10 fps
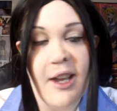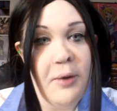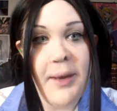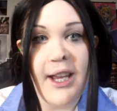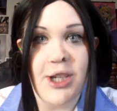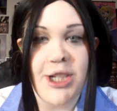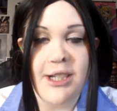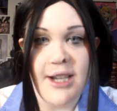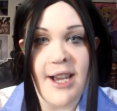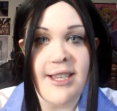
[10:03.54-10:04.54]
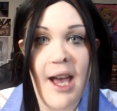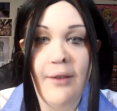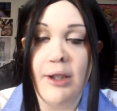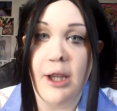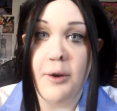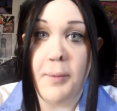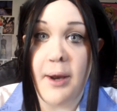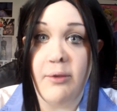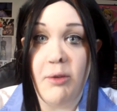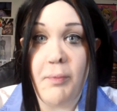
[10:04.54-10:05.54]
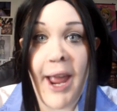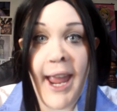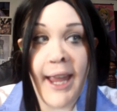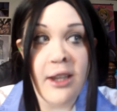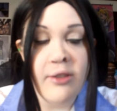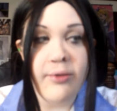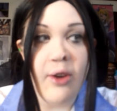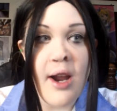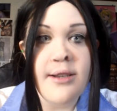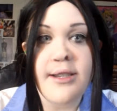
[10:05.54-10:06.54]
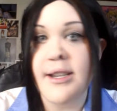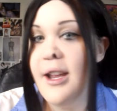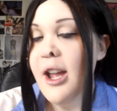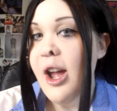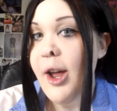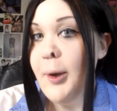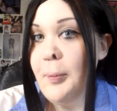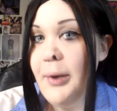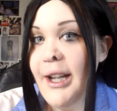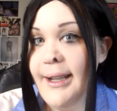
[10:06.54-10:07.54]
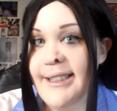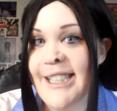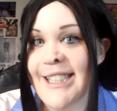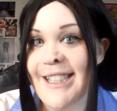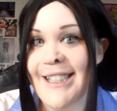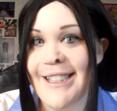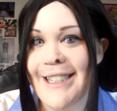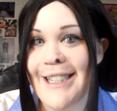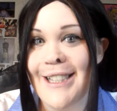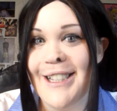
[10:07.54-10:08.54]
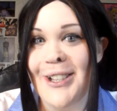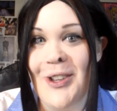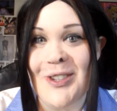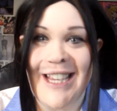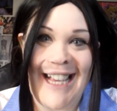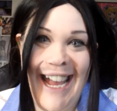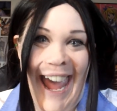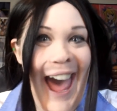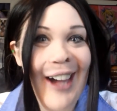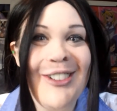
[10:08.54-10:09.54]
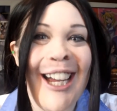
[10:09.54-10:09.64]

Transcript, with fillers: because she does have a little bit of a bang in the front but this is as close as I have.